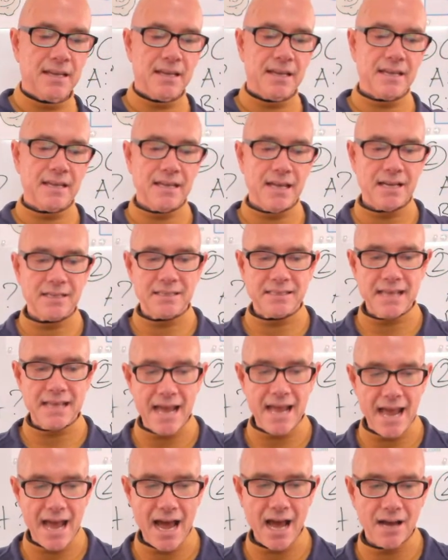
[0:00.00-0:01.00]
Yes, they
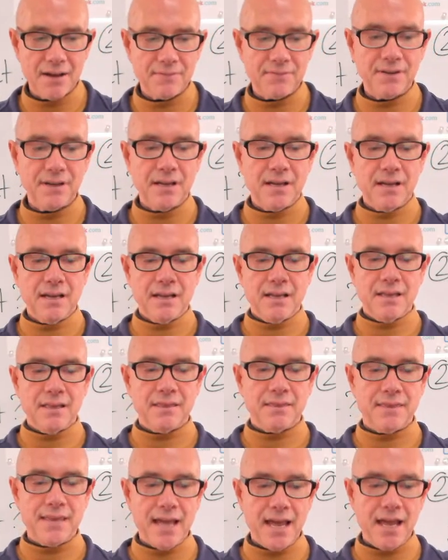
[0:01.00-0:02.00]
have.
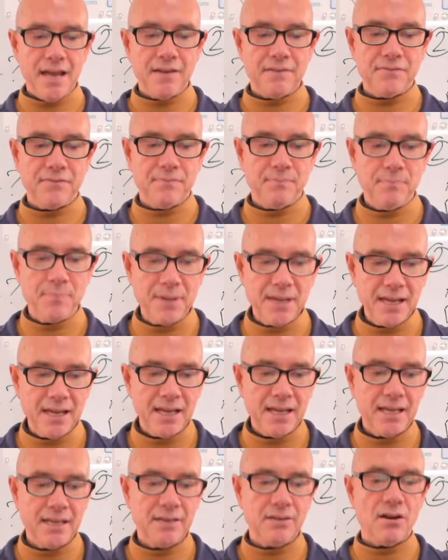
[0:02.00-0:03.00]
They've
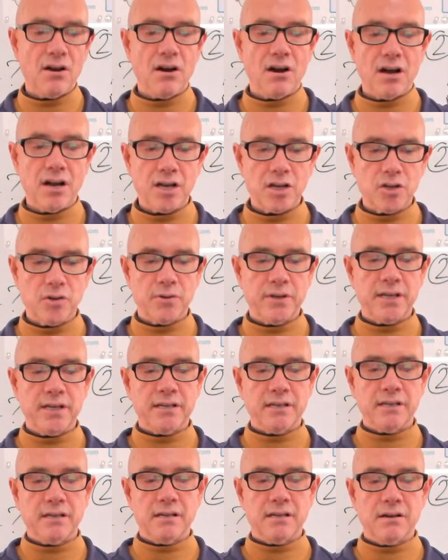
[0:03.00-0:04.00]
been
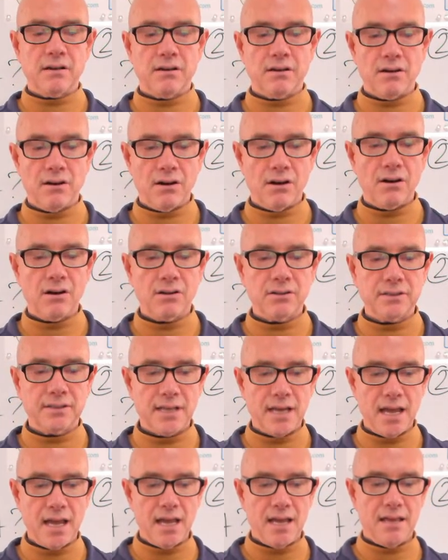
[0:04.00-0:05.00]
arguing all
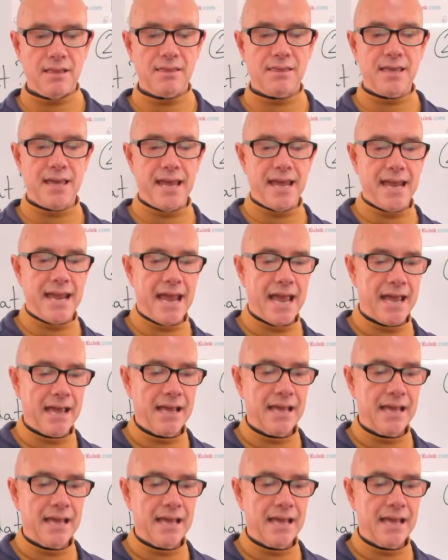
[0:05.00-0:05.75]
day. They